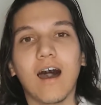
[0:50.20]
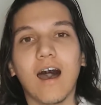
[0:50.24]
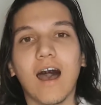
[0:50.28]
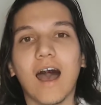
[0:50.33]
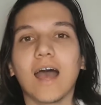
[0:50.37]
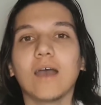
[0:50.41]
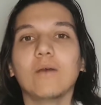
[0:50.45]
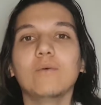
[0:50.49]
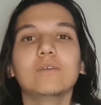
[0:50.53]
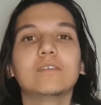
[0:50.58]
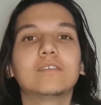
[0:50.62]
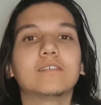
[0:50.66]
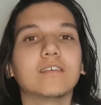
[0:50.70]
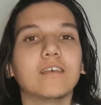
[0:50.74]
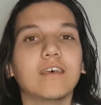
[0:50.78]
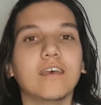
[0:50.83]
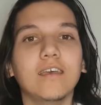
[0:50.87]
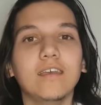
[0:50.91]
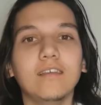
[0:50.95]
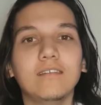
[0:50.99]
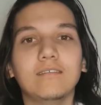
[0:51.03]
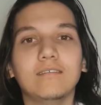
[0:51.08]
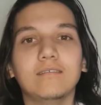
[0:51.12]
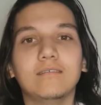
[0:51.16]
I would
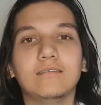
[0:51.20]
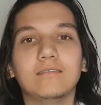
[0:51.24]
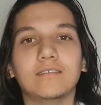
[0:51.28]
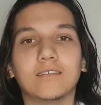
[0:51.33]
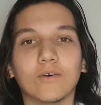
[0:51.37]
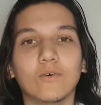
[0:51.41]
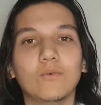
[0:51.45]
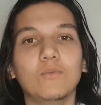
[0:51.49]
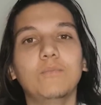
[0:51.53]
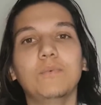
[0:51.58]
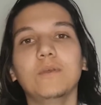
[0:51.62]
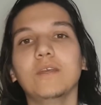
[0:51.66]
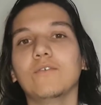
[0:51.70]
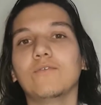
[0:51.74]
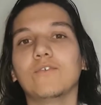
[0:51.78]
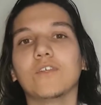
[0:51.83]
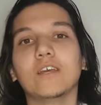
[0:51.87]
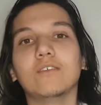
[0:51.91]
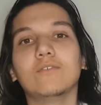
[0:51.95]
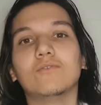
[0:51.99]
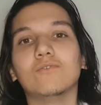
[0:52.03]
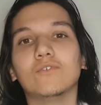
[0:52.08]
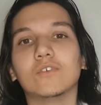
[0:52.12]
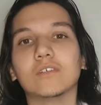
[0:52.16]
say, don't be
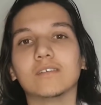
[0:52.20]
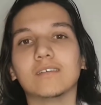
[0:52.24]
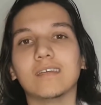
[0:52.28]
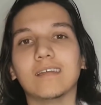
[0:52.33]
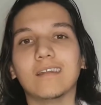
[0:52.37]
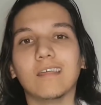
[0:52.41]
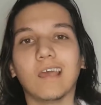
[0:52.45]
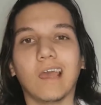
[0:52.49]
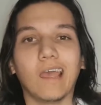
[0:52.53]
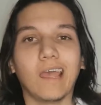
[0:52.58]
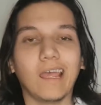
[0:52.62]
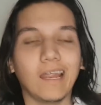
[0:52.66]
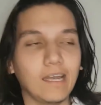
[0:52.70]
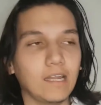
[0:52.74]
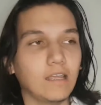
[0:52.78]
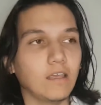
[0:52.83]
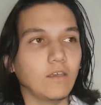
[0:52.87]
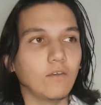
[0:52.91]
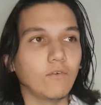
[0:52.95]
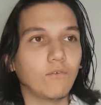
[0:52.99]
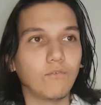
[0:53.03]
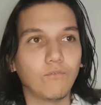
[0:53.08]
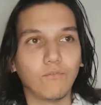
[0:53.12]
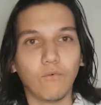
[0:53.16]
afraid to just get
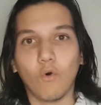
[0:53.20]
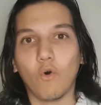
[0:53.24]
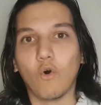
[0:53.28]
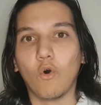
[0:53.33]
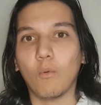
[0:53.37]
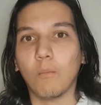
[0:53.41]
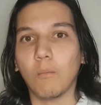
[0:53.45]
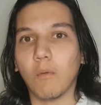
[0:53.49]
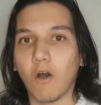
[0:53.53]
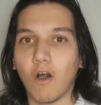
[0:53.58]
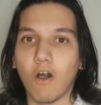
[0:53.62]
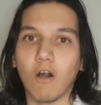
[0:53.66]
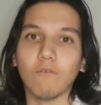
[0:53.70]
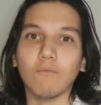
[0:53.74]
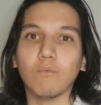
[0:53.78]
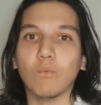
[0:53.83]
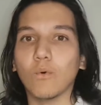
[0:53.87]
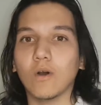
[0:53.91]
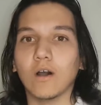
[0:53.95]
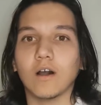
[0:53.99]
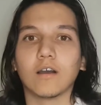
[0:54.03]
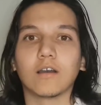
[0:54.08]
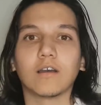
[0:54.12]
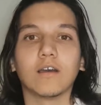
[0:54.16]
any form of
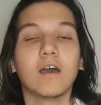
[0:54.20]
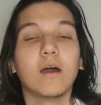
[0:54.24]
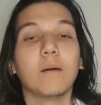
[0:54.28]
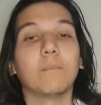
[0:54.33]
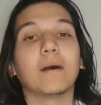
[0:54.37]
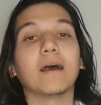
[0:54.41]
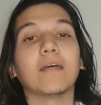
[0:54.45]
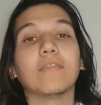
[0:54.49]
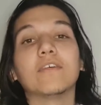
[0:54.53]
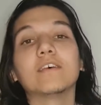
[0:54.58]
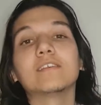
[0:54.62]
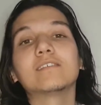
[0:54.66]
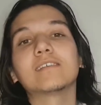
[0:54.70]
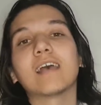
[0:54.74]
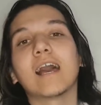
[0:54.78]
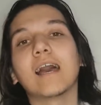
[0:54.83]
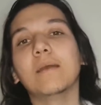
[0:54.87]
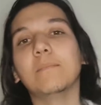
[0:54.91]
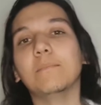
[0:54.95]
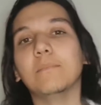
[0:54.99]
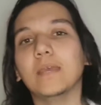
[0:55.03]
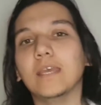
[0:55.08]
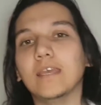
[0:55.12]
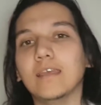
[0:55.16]
work. By this
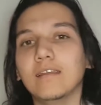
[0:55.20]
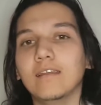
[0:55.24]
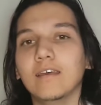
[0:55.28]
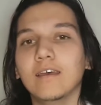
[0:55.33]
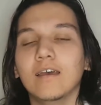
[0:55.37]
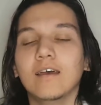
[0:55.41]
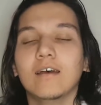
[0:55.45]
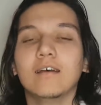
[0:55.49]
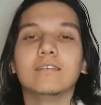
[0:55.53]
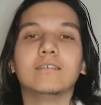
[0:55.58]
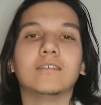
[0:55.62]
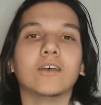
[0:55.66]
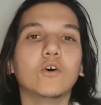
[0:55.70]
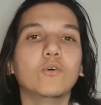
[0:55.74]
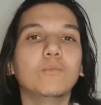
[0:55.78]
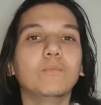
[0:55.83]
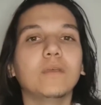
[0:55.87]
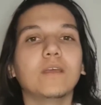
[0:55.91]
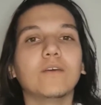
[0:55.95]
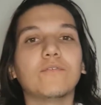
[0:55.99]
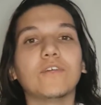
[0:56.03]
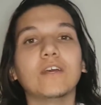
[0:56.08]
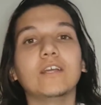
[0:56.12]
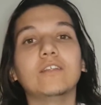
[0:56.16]
I mean, don't
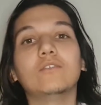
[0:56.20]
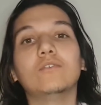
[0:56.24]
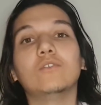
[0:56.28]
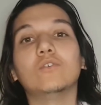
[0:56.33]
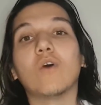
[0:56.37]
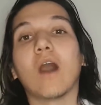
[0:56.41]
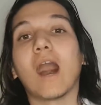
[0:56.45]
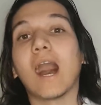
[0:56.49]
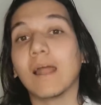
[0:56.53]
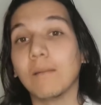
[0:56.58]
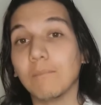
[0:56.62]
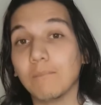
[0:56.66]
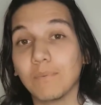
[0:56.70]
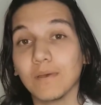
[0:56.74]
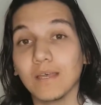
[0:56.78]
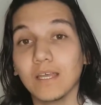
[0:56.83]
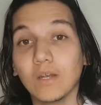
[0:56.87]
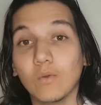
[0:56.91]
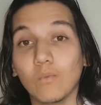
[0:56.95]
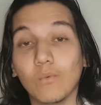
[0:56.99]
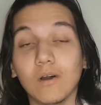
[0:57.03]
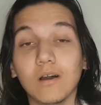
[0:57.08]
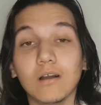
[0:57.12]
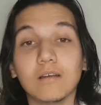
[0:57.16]
be afraid to do
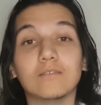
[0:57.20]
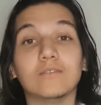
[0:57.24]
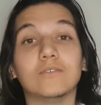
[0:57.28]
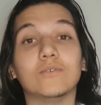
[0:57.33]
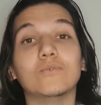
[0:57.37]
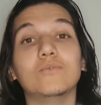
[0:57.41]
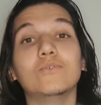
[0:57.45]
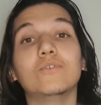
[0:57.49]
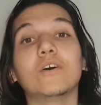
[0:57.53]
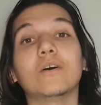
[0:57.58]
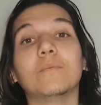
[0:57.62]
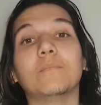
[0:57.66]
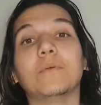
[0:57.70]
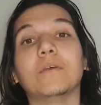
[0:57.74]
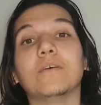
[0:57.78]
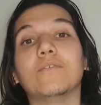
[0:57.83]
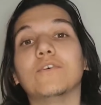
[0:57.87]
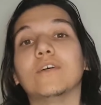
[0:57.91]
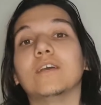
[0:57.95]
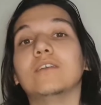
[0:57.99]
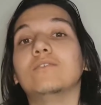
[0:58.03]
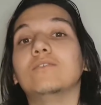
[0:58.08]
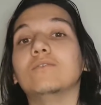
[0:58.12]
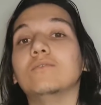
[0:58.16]
unpaid work, do not be
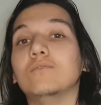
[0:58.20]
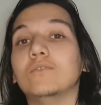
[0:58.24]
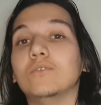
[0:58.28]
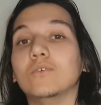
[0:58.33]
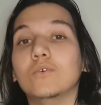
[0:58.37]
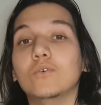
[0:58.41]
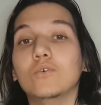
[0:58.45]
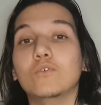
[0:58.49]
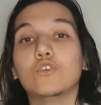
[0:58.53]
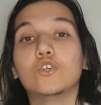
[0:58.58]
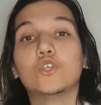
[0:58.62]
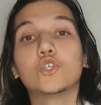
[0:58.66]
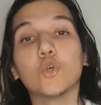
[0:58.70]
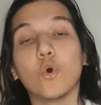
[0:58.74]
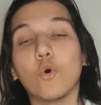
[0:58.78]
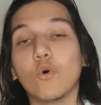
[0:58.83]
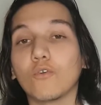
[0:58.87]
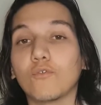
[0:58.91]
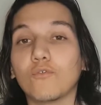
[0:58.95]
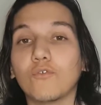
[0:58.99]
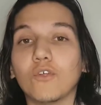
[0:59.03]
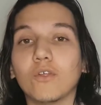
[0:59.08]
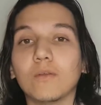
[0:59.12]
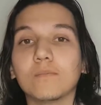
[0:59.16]
afraid to do
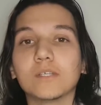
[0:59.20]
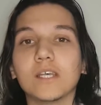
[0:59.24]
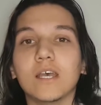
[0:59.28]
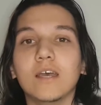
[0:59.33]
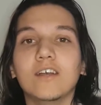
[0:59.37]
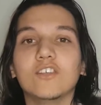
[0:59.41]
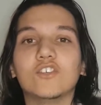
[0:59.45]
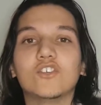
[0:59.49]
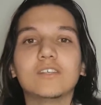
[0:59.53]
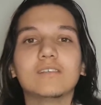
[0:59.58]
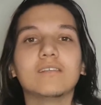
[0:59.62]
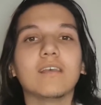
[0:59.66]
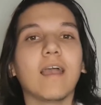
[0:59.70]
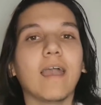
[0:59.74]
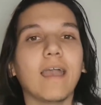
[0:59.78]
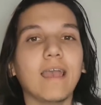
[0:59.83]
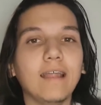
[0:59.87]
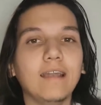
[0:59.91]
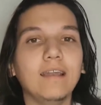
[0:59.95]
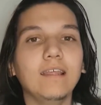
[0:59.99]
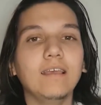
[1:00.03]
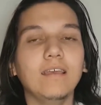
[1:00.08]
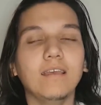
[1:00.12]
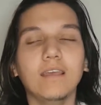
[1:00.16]
short films, just
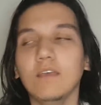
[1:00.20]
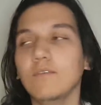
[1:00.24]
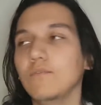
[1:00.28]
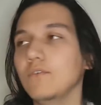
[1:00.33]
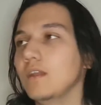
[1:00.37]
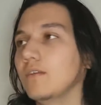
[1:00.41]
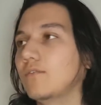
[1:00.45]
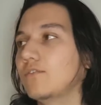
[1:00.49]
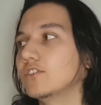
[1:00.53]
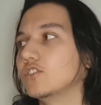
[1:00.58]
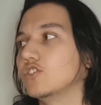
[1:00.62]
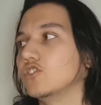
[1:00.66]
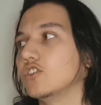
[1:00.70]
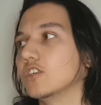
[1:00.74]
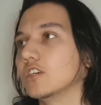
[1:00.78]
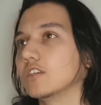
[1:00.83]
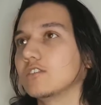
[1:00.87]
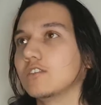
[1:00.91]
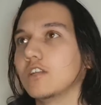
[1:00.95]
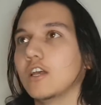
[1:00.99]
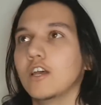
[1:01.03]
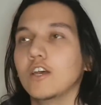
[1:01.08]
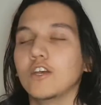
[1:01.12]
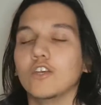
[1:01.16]
any, even if it's
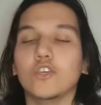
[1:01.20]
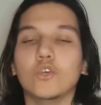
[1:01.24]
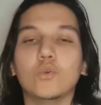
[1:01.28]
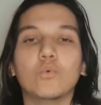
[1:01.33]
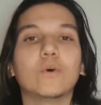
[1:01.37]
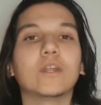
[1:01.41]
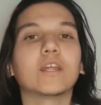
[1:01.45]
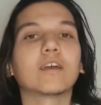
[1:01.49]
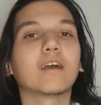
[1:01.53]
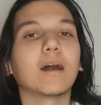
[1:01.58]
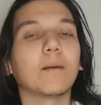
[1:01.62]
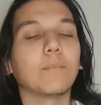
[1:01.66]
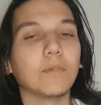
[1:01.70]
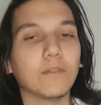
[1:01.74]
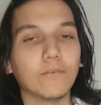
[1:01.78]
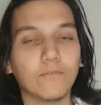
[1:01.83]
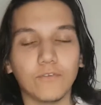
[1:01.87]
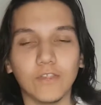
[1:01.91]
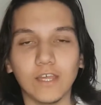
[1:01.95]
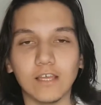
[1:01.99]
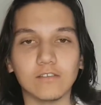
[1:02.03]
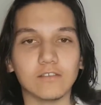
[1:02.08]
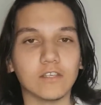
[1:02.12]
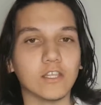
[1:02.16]
just you and a couple of
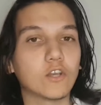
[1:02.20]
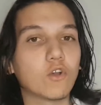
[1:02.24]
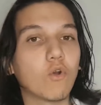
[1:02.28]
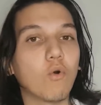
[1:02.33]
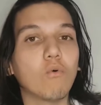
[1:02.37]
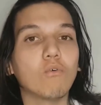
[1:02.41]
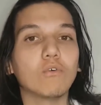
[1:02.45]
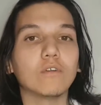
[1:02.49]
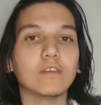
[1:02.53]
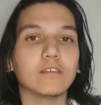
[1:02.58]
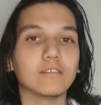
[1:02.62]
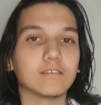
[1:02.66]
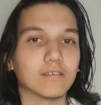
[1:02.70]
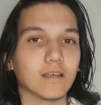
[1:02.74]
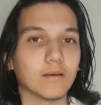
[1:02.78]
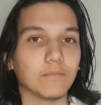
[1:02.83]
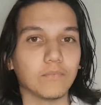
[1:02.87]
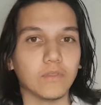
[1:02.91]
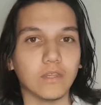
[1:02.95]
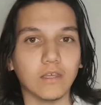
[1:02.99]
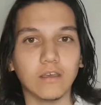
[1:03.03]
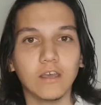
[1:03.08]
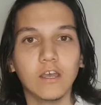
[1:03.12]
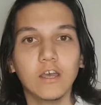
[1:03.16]
friends recording
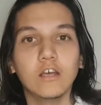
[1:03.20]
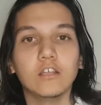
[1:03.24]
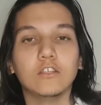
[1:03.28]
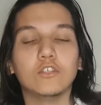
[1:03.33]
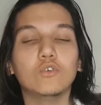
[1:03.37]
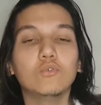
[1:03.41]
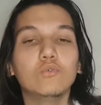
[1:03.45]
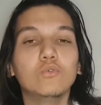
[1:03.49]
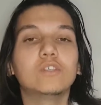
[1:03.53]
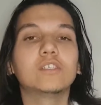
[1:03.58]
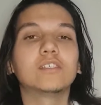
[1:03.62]
something. Do